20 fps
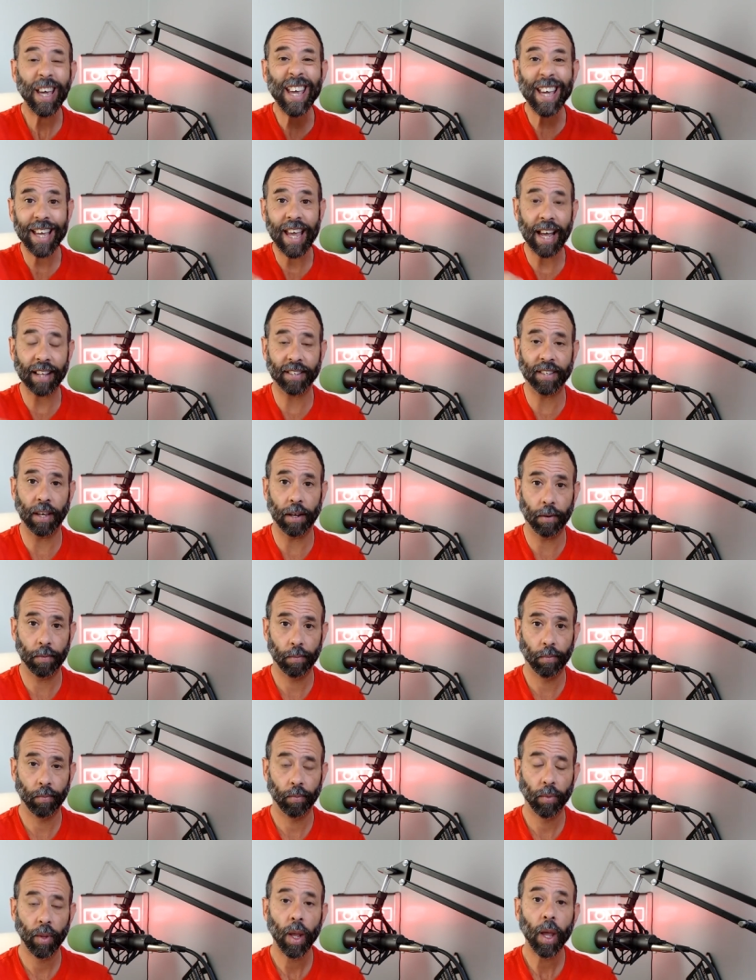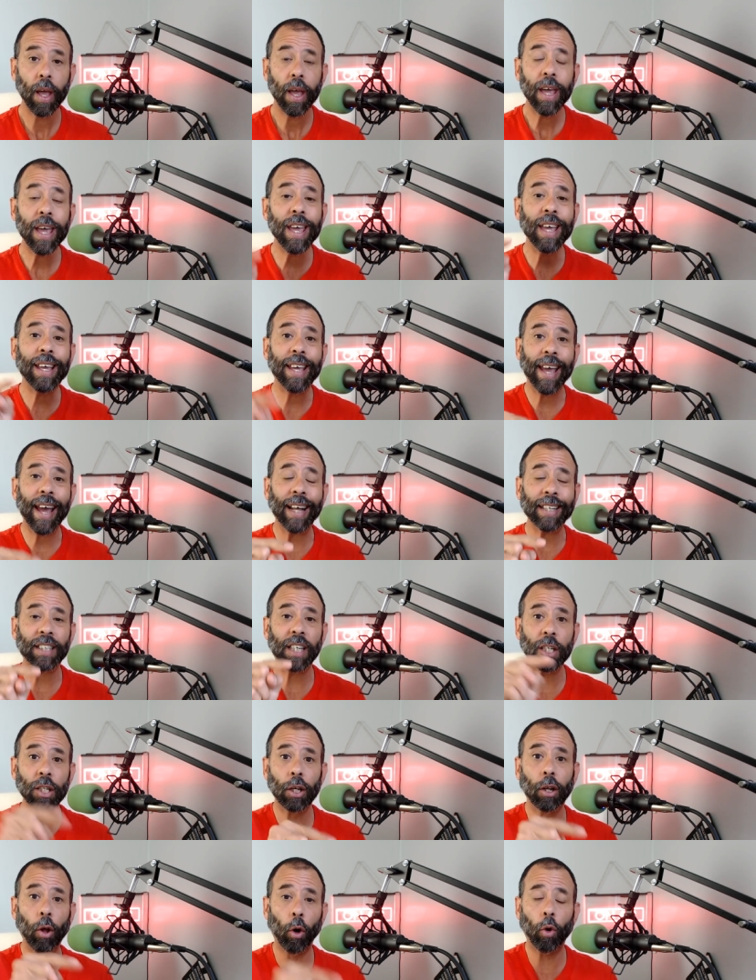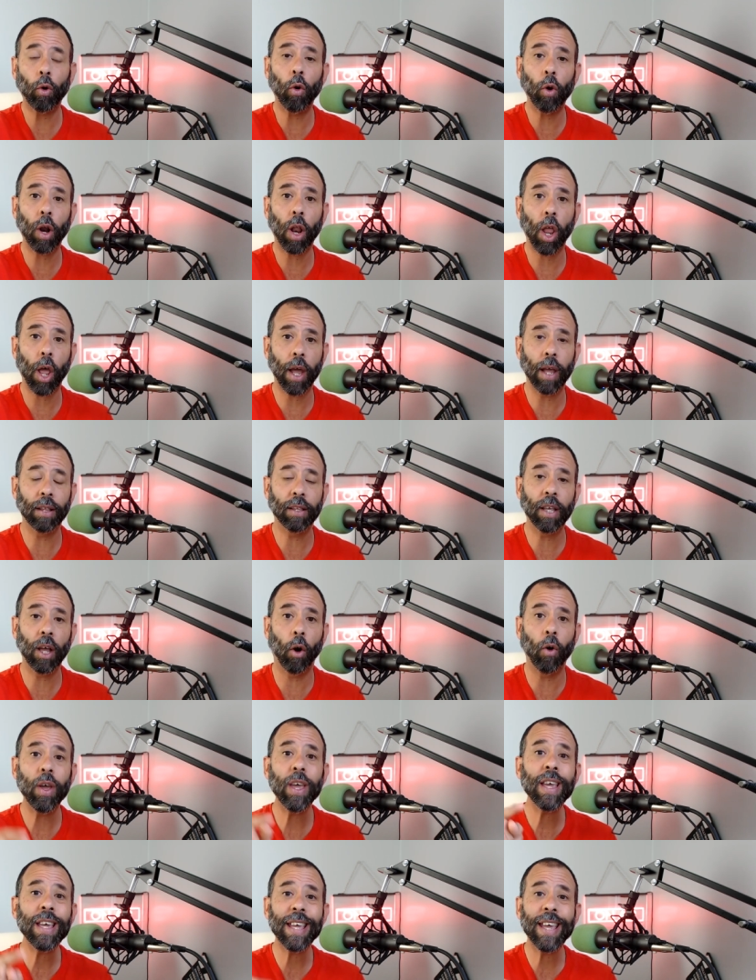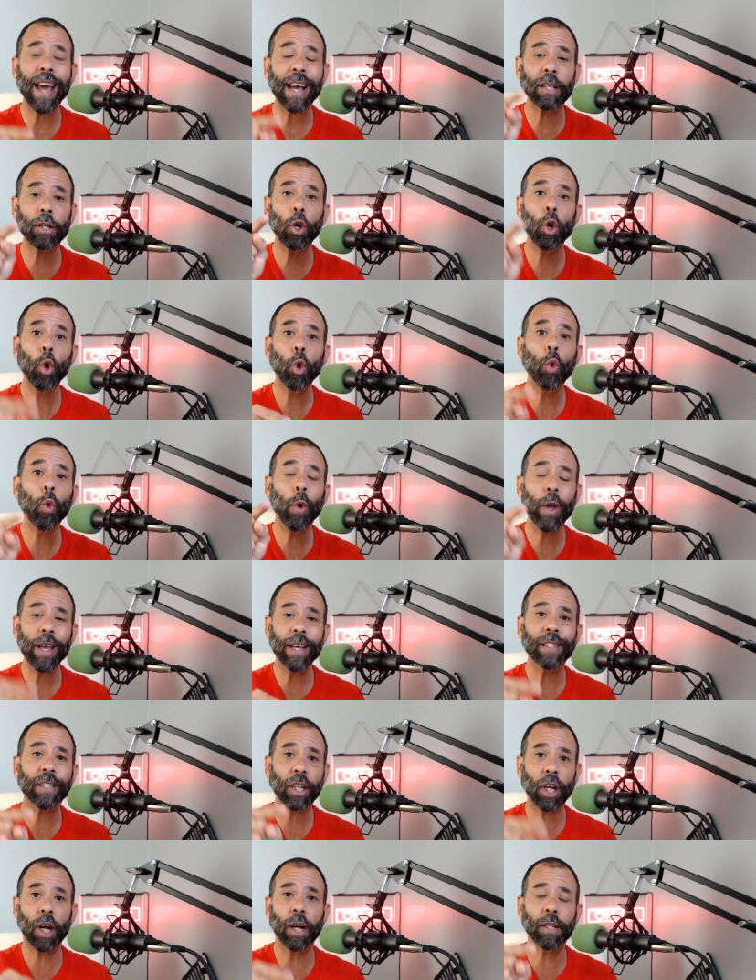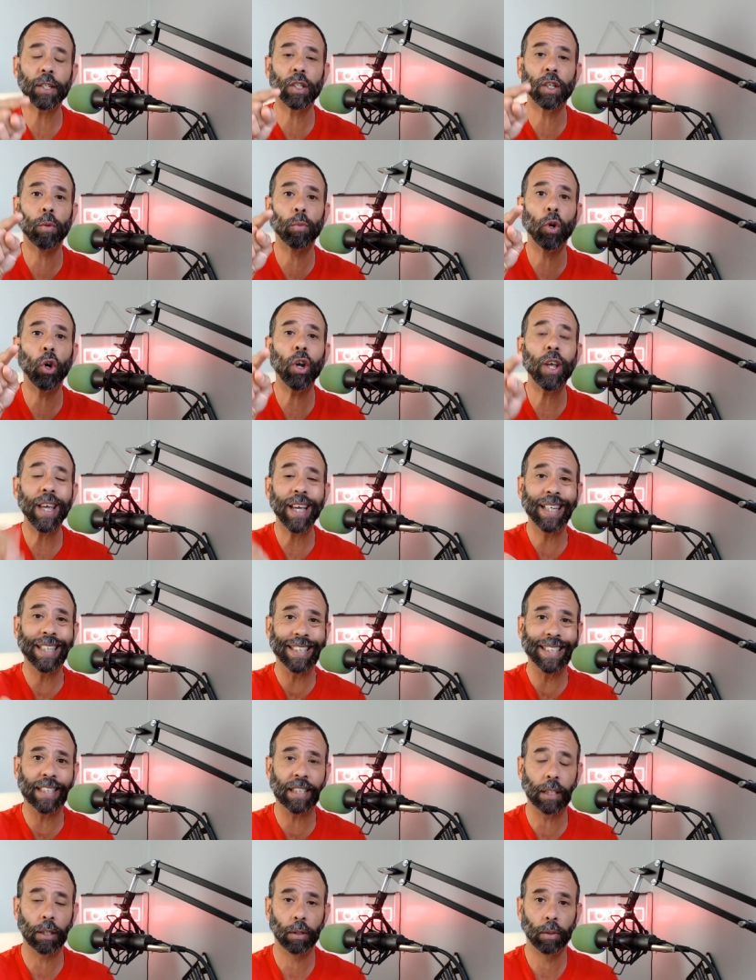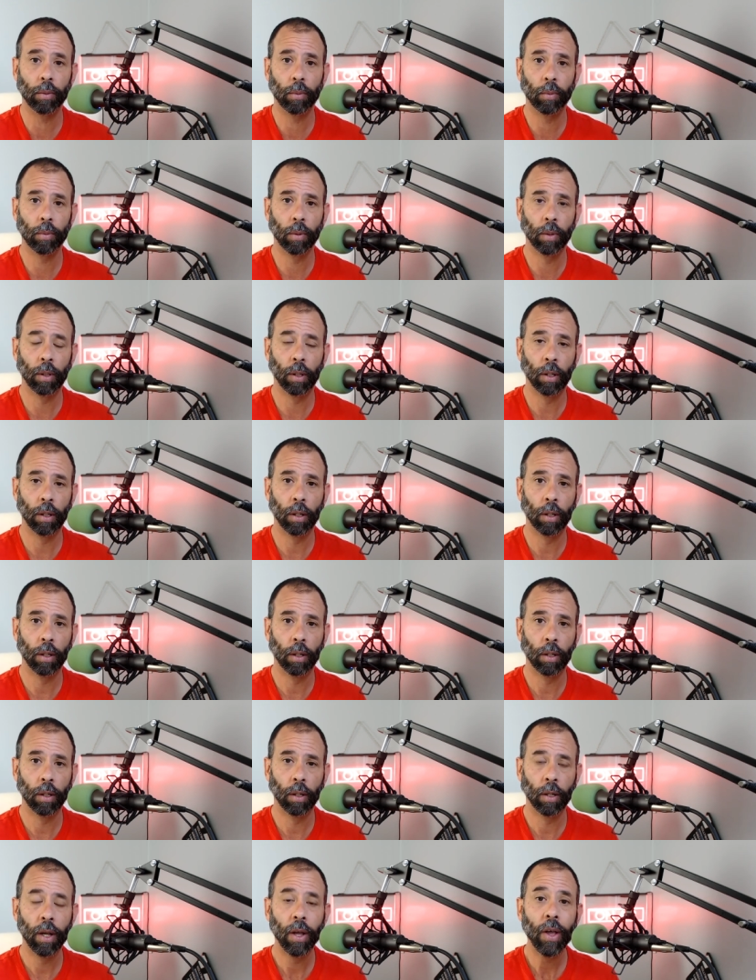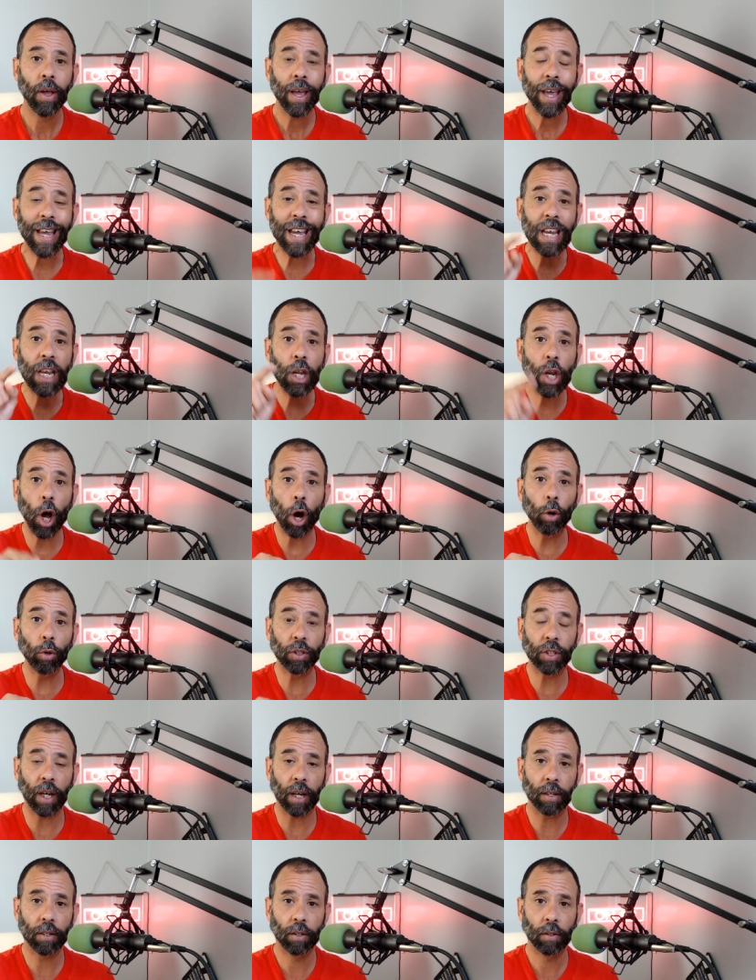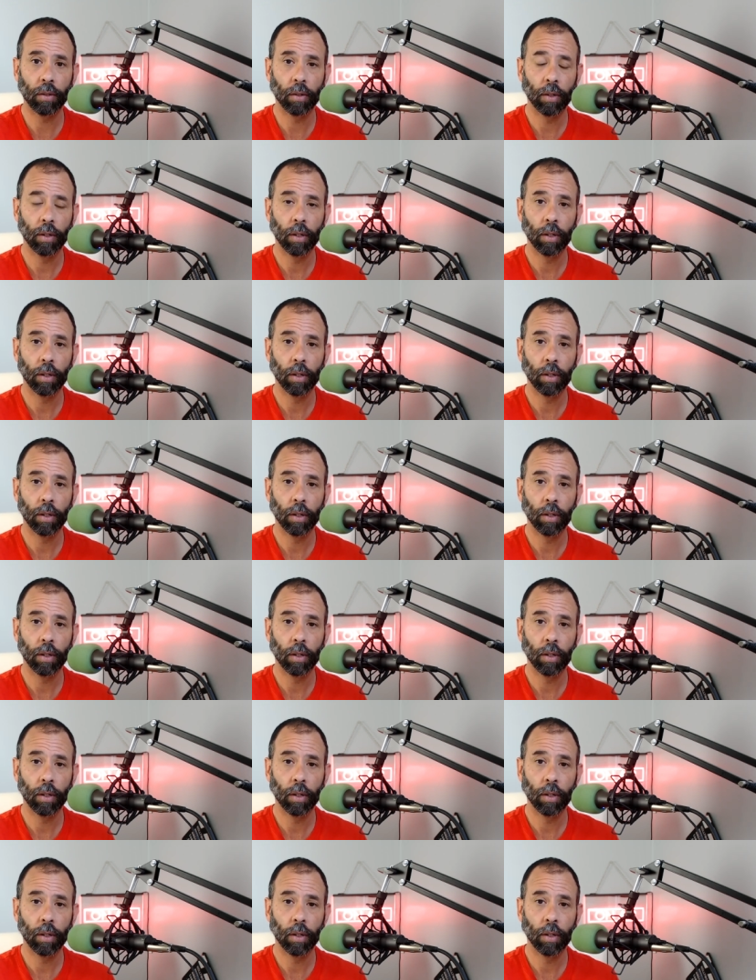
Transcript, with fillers: he gets it. He gets his local clientele. He gets who his customer is. He knows it